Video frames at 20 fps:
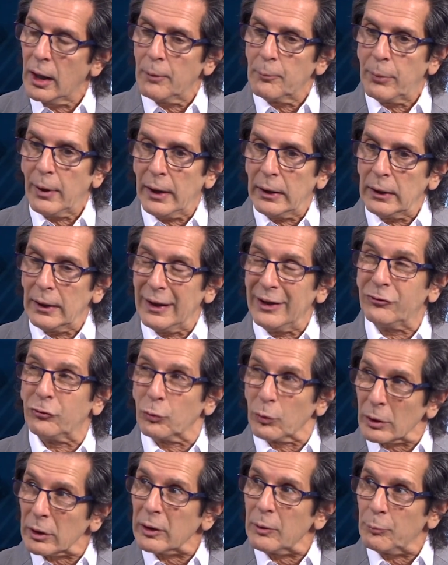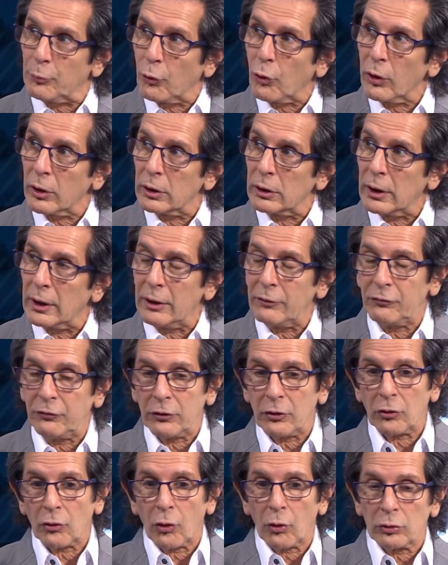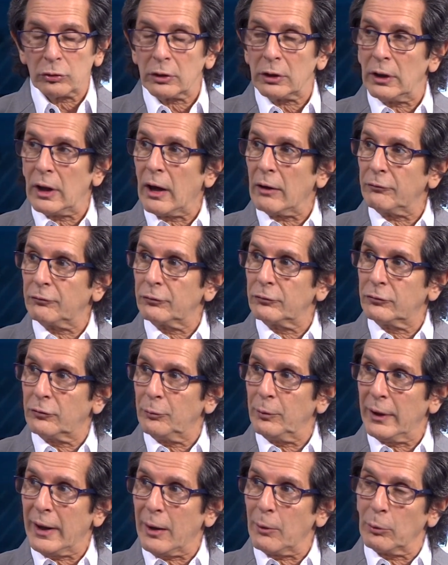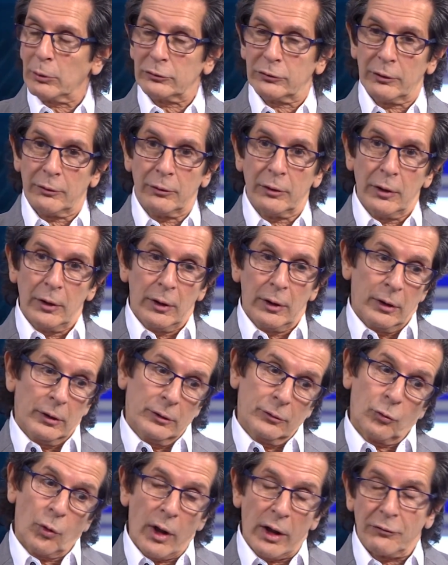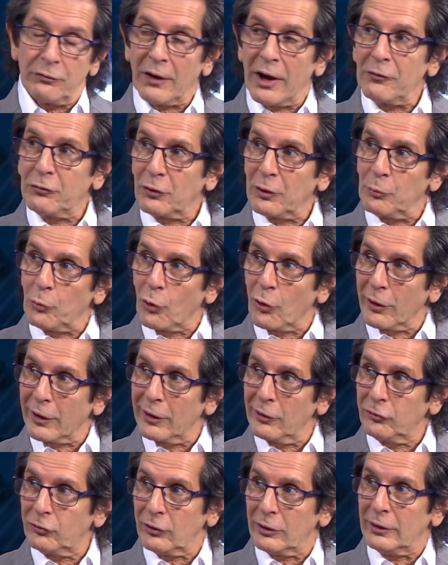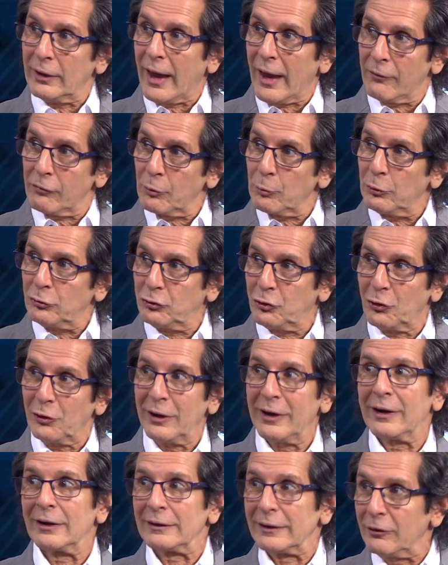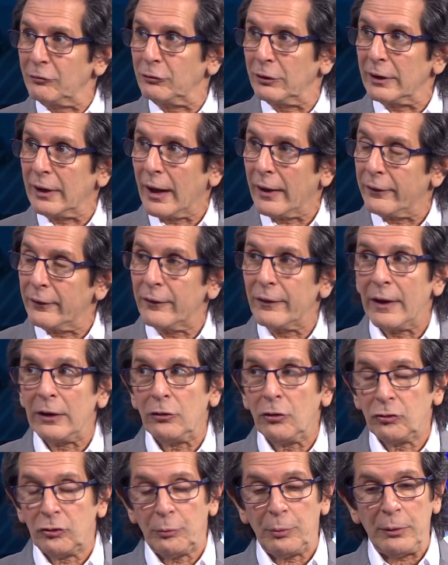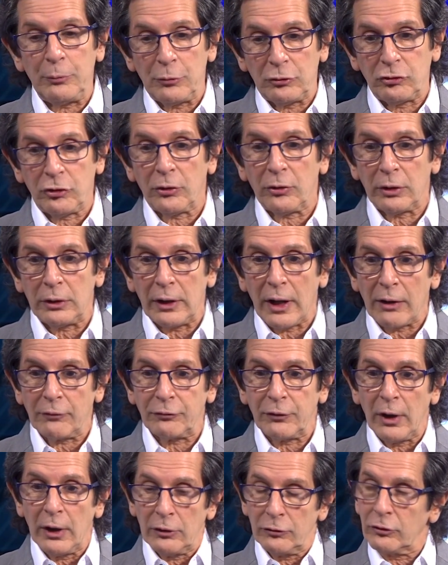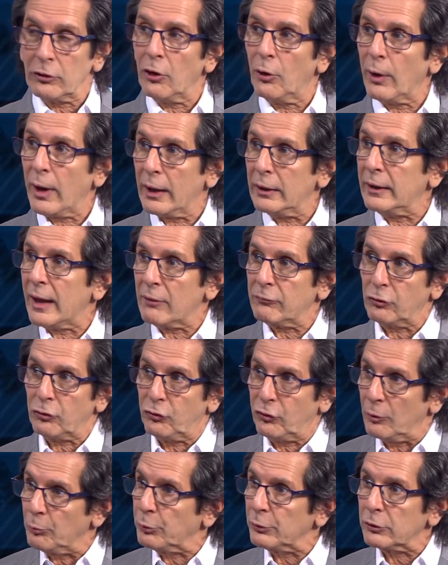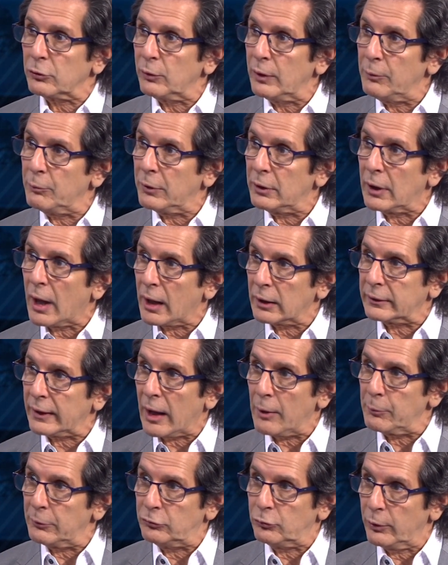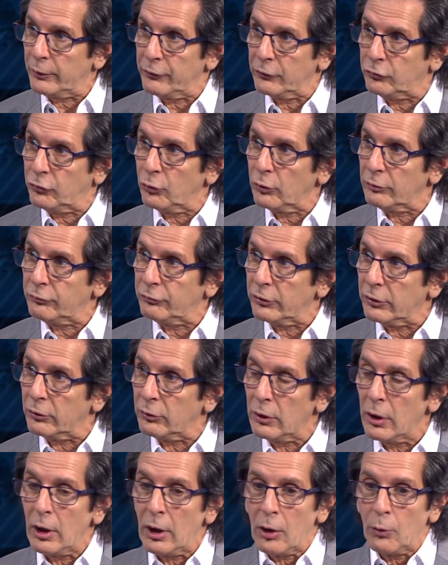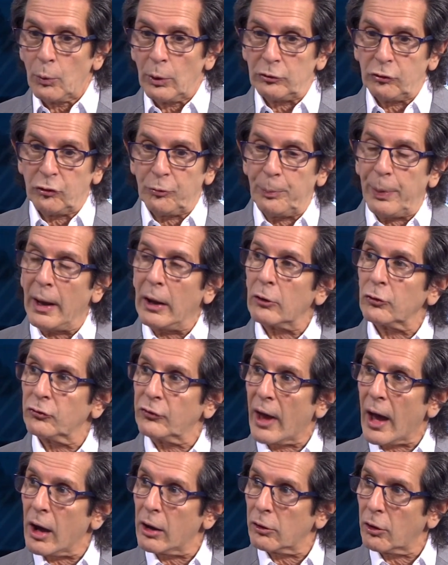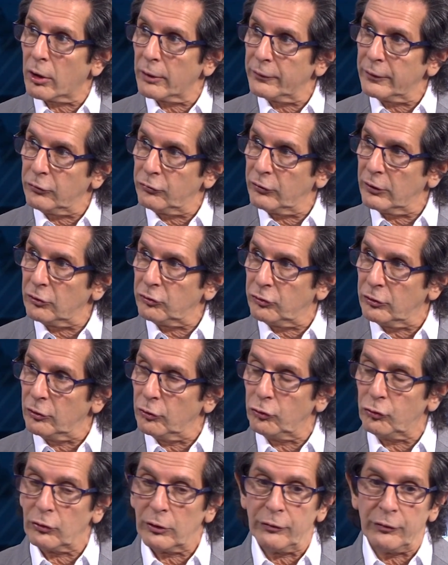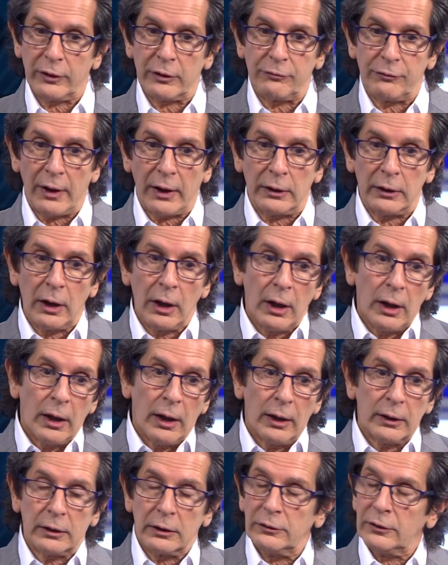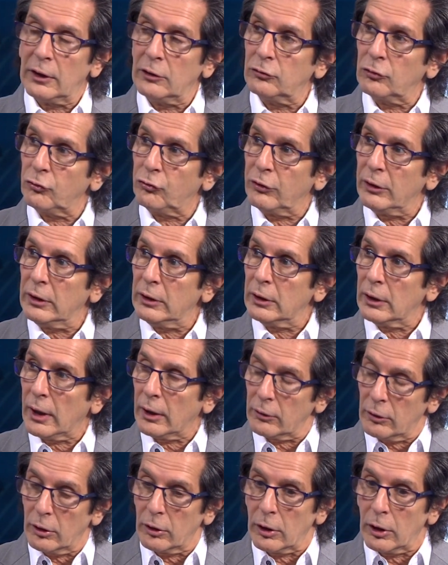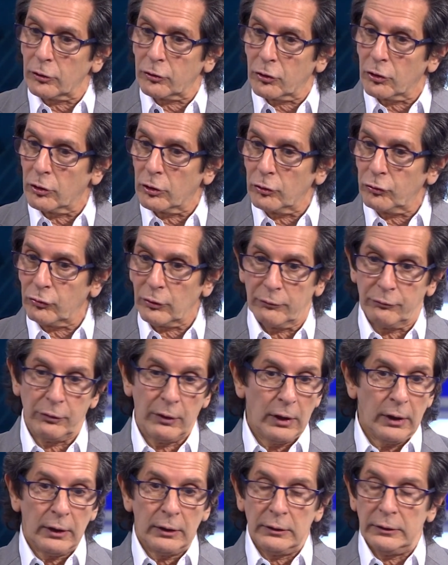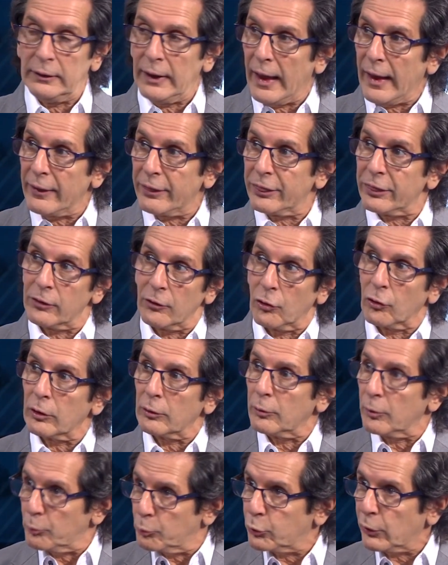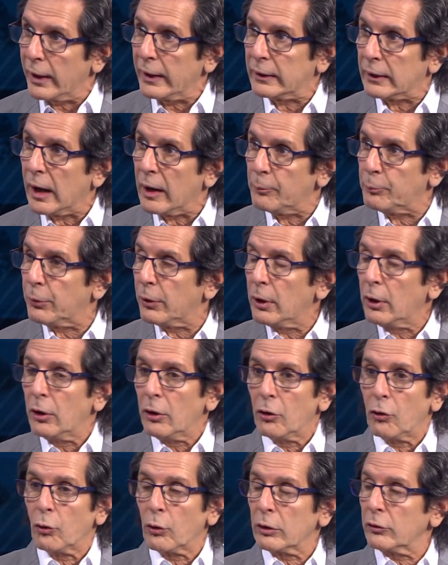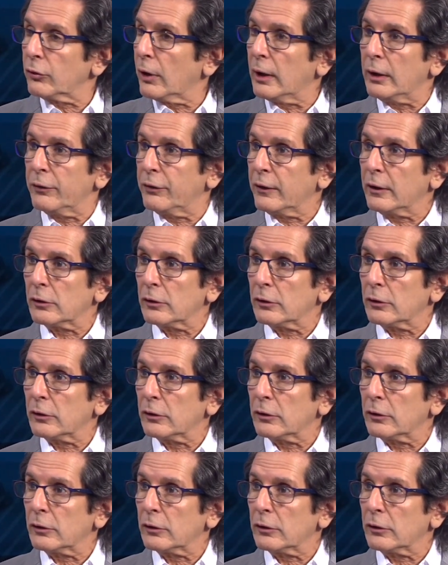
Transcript: But it's really important, and if you're old enough to be able to qualify for a mortgage and have the maturity to live together, then you should be mature enough to go ahead and have a simple agreement knocked out between the two of you, which spells out all these issues in the event a contingency occurs of death or breakup or anything